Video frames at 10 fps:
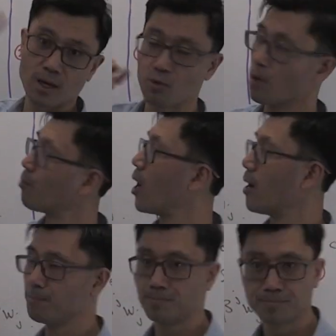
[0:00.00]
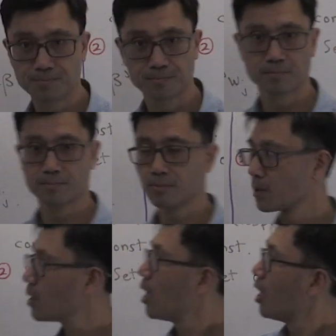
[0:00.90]
W prime.
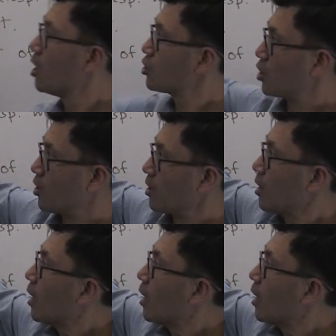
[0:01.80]
So th